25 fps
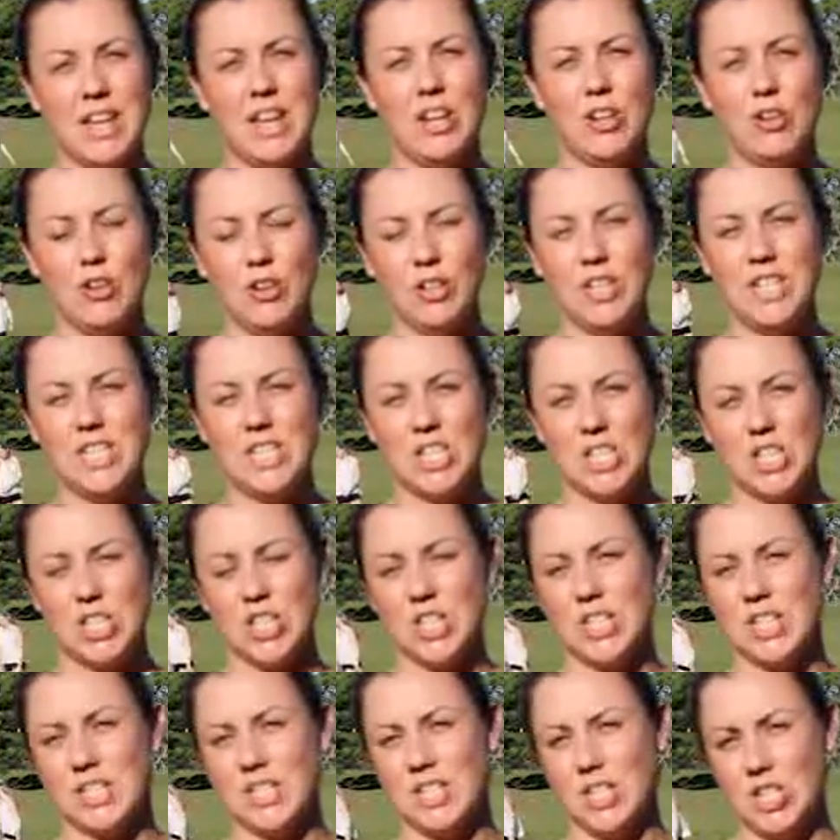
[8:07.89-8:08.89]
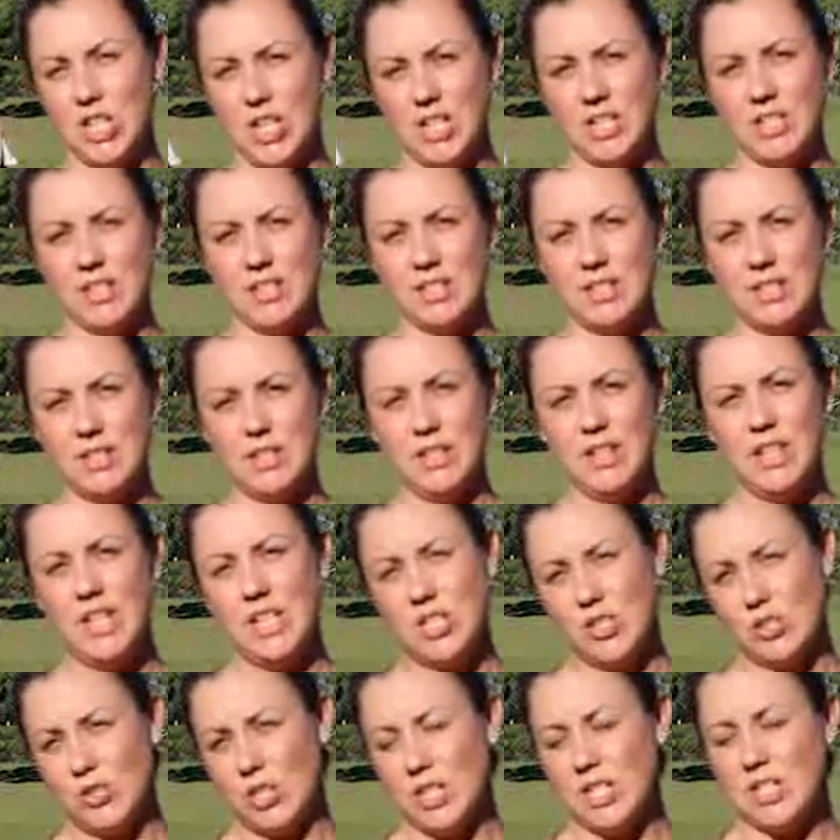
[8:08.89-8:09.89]
and non-Indigenous agendas,
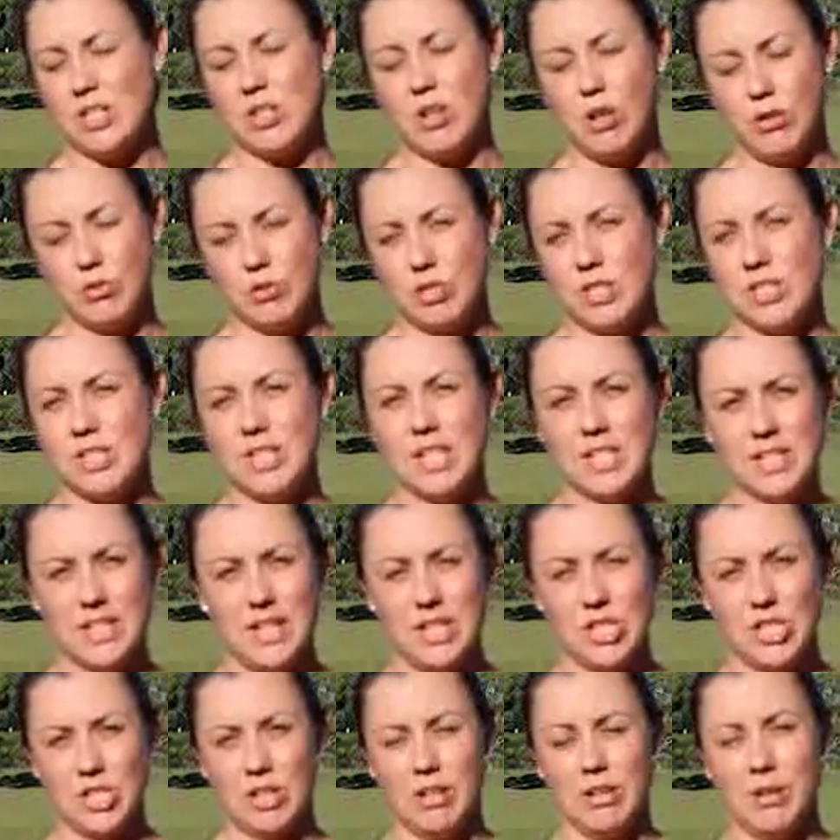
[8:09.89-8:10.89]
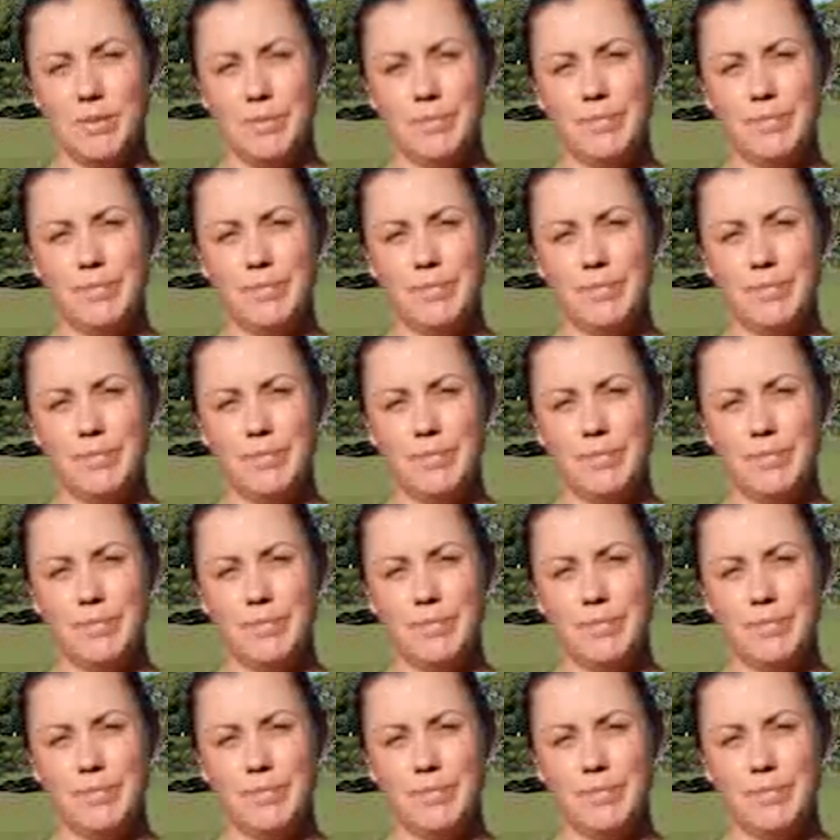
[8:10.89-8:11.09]
histories, cultures, etc.